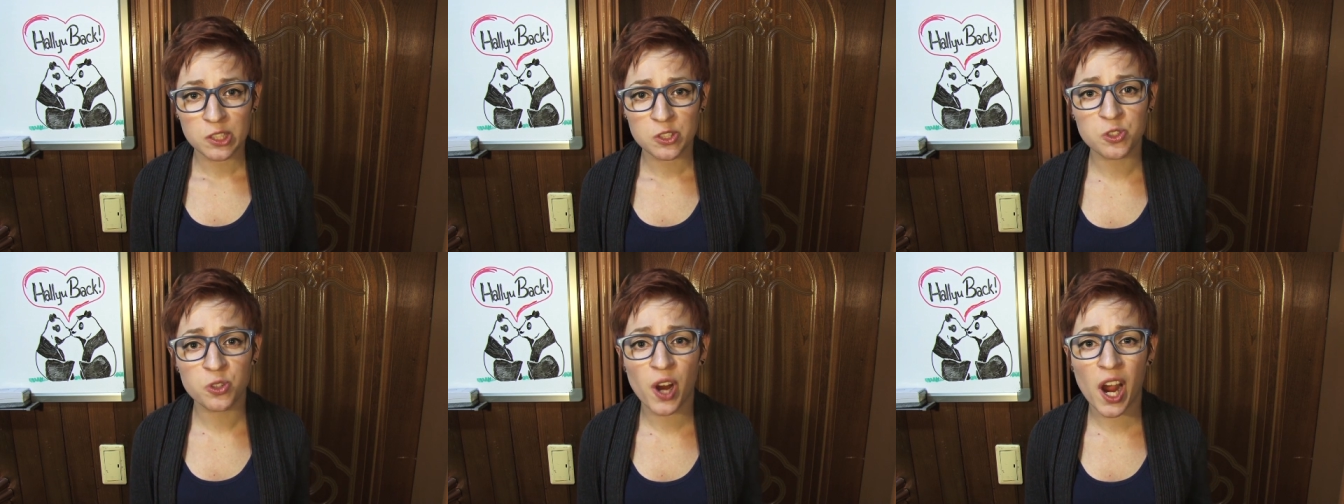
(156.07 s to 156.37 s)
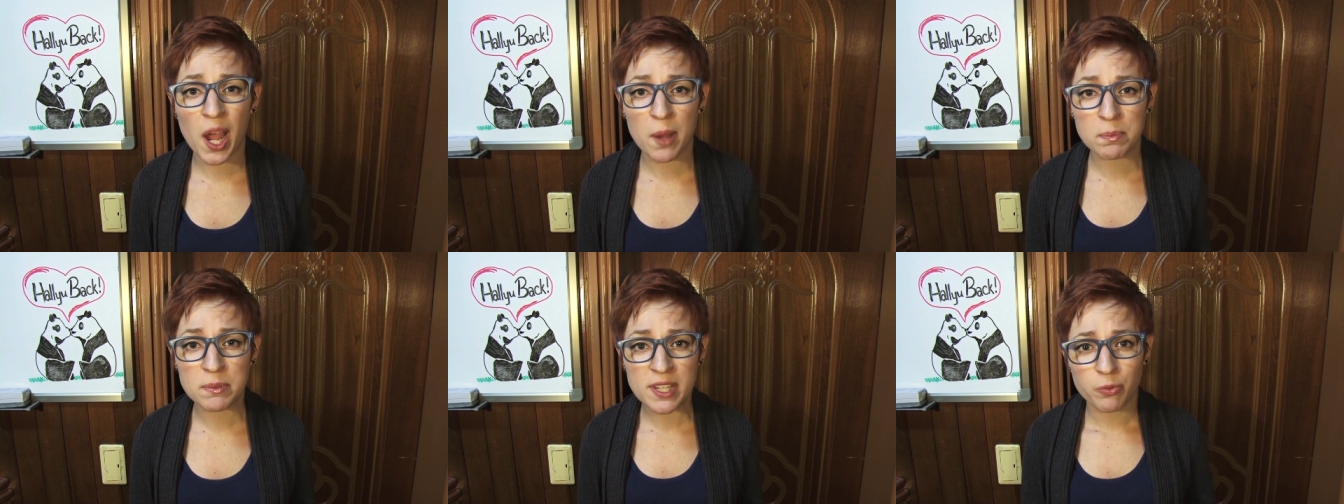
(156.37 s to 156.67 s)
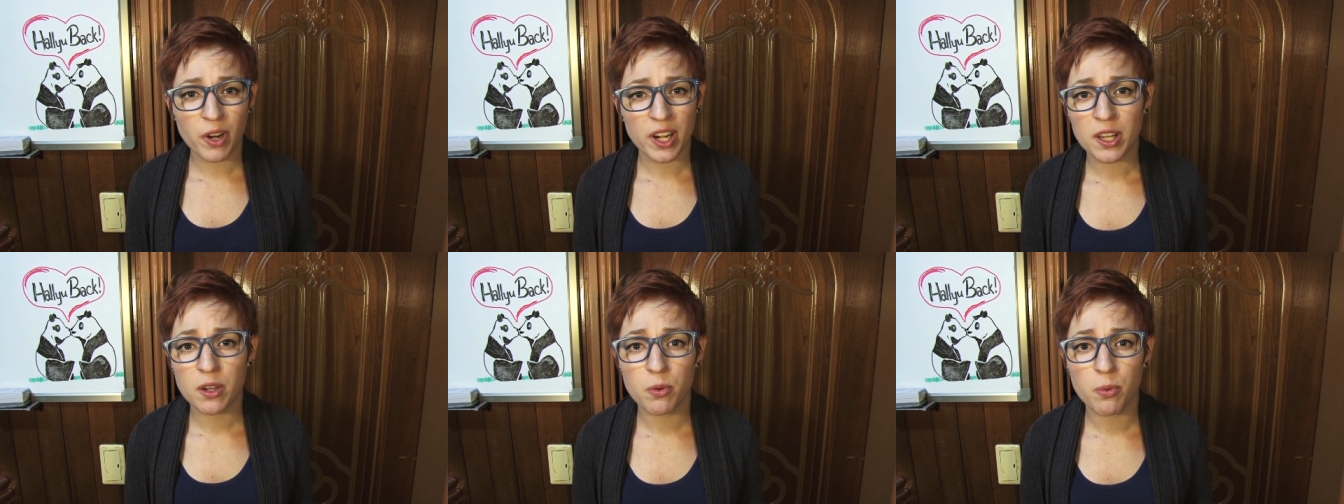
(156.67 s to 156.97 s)
trapped,
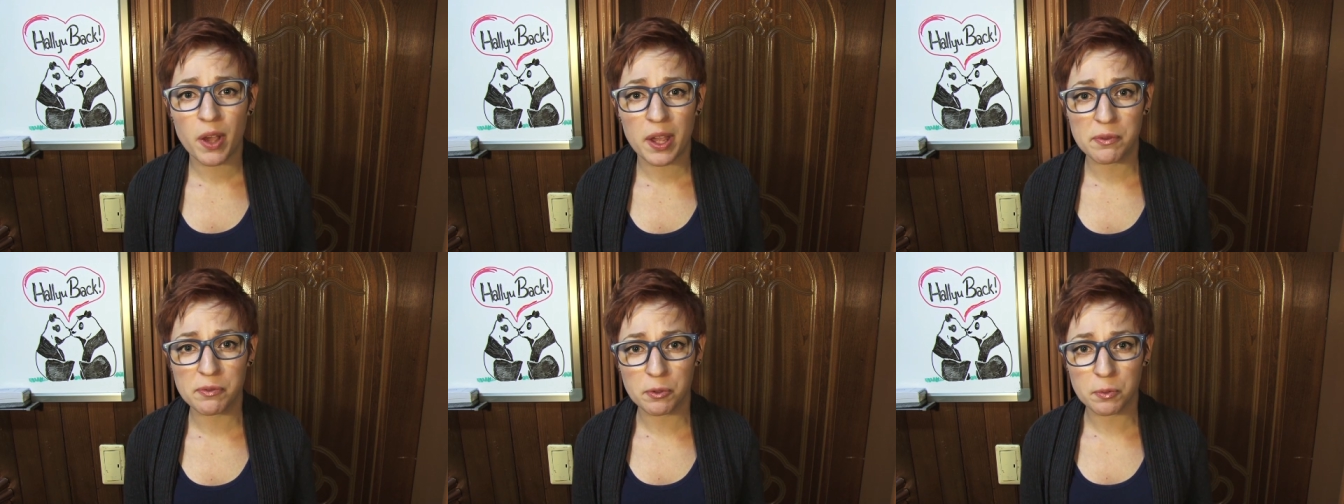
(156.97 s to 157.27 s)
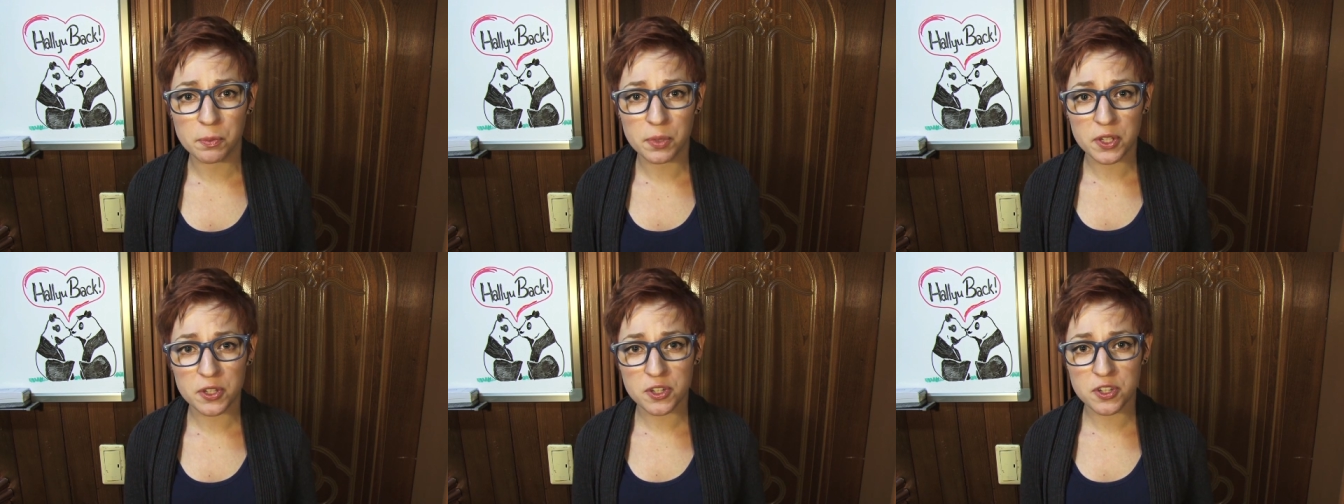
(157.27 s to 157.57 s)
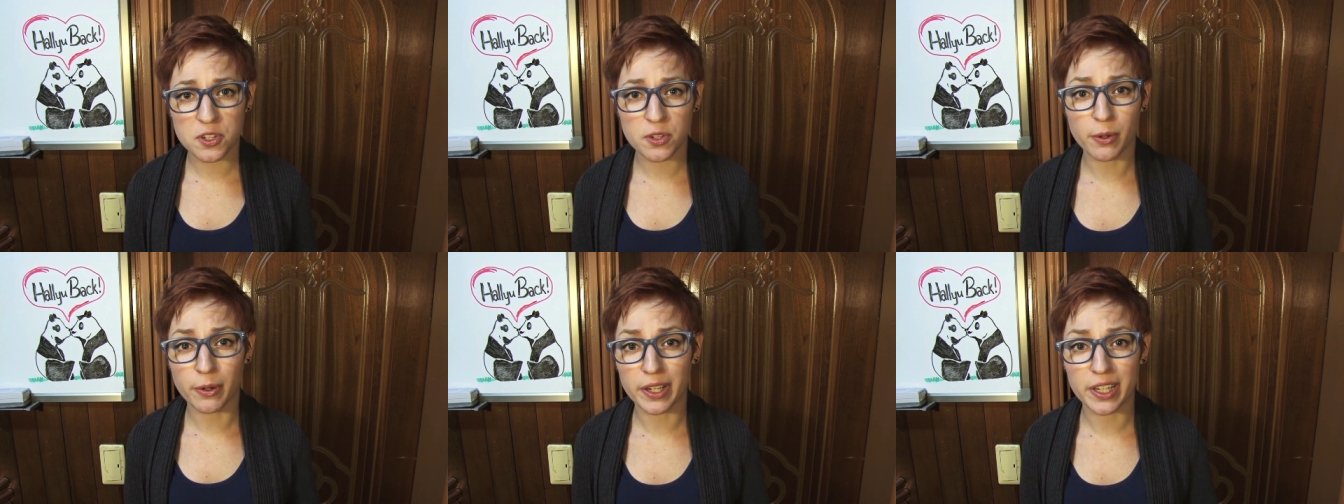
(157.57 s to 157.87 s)
running away from
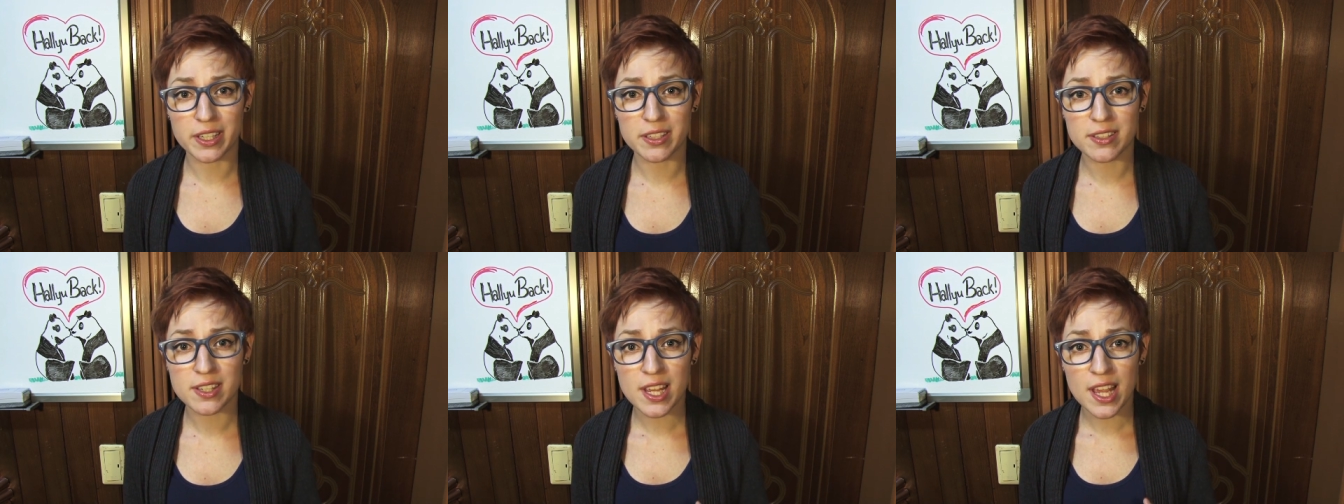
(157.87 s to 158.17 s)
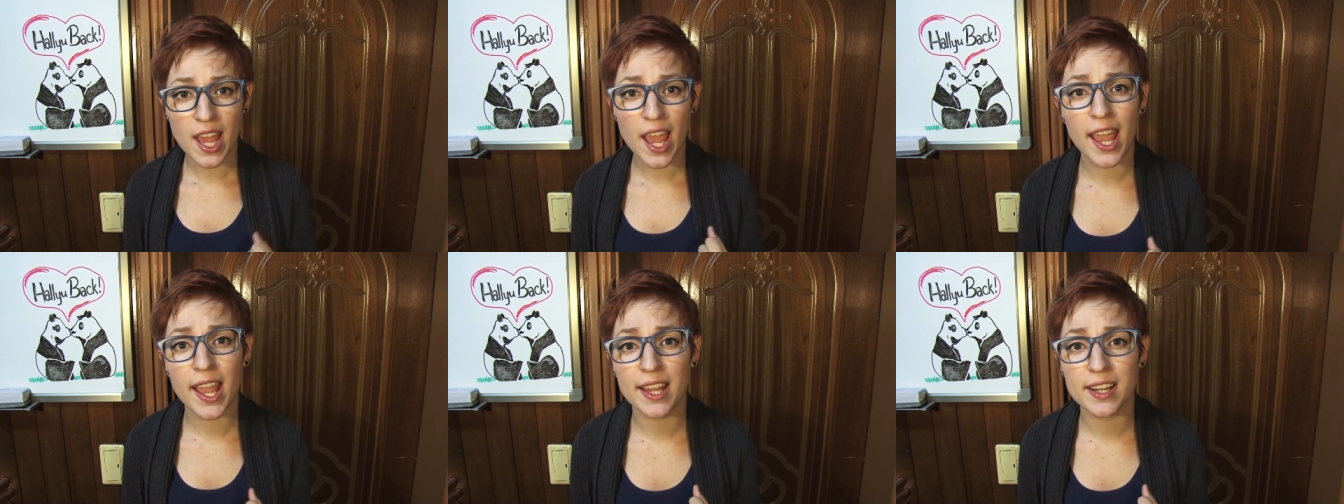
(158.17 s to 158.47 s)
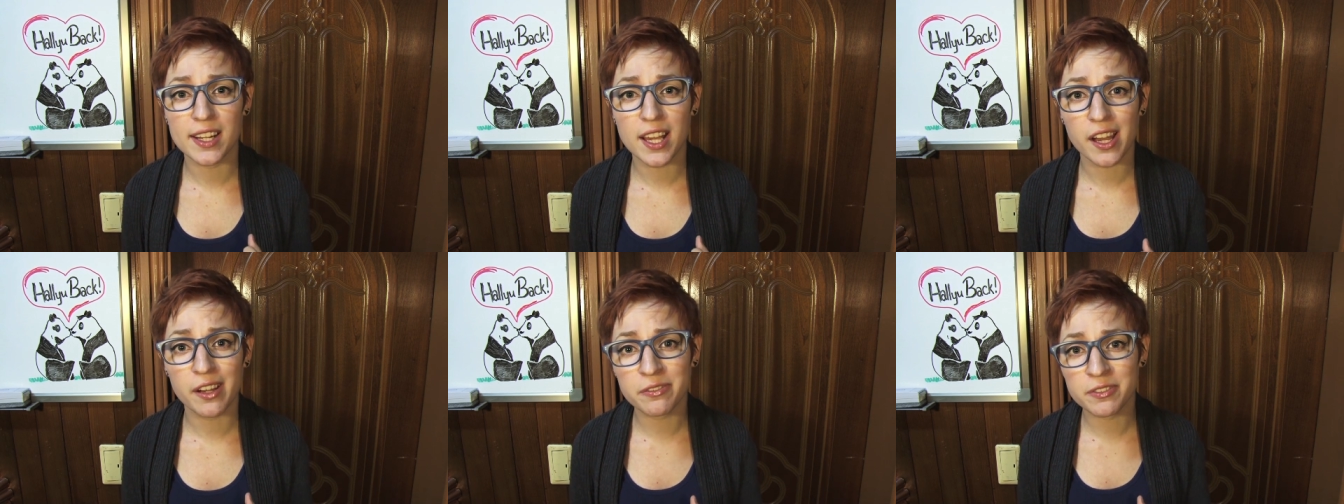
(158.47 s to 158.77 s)
pursuers,
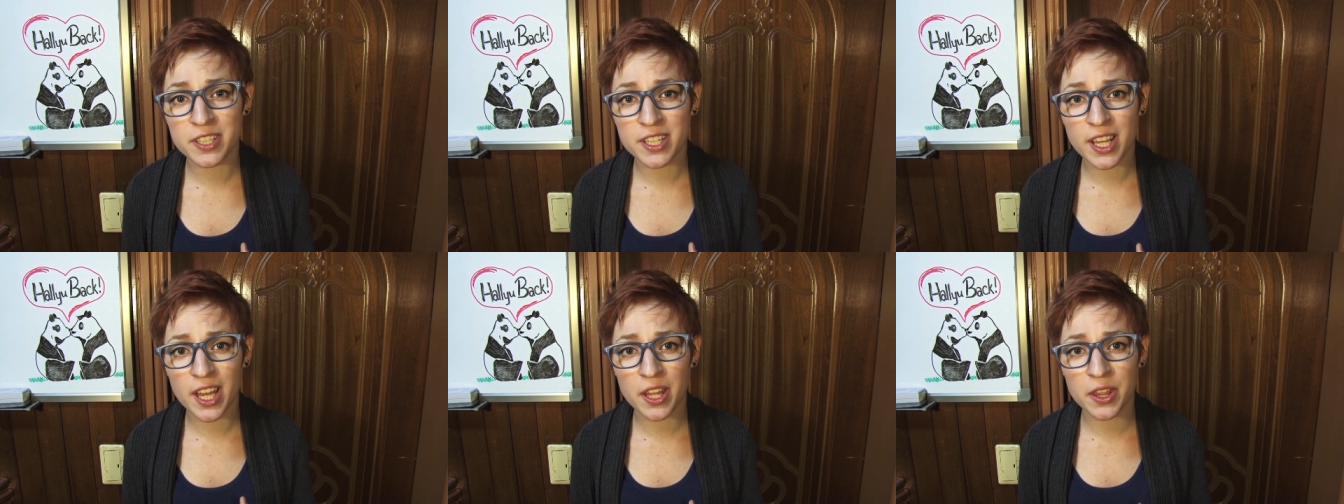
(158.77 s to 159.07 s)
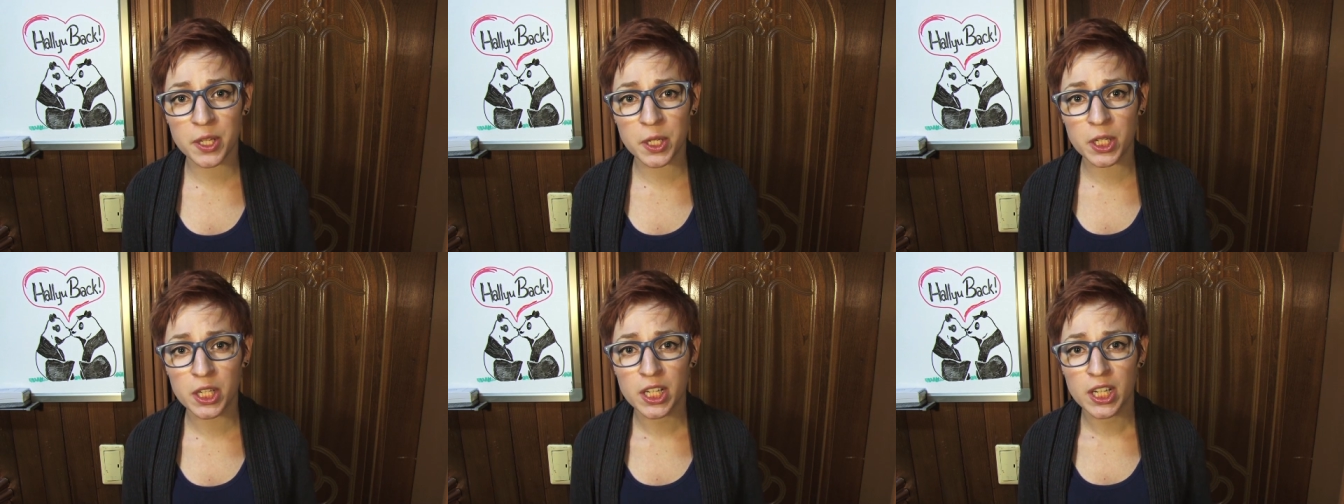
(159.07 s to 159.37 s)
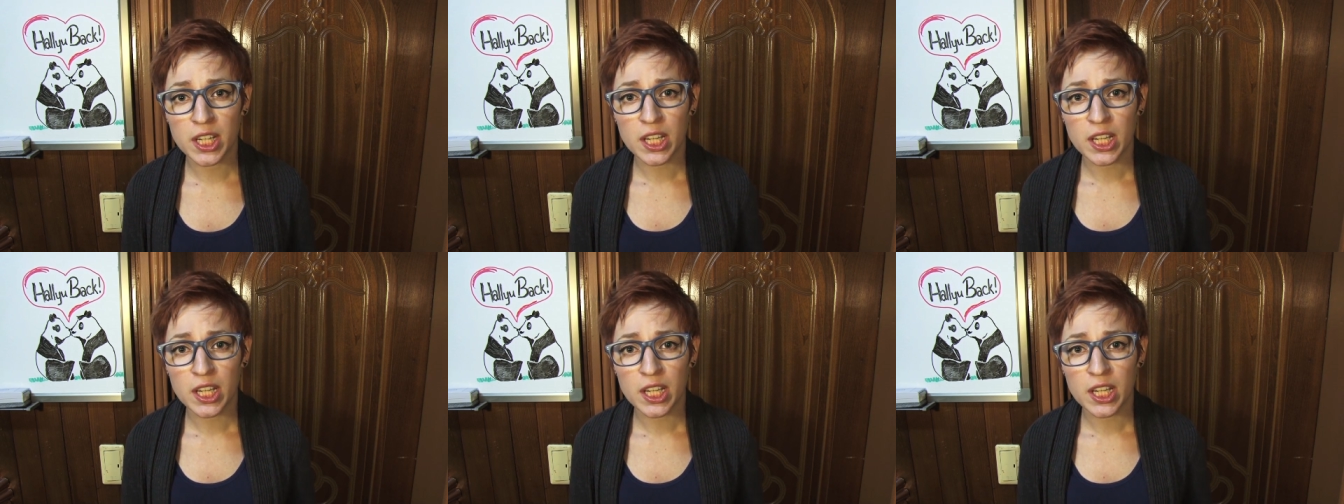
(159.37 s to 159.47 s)
handcuffed together,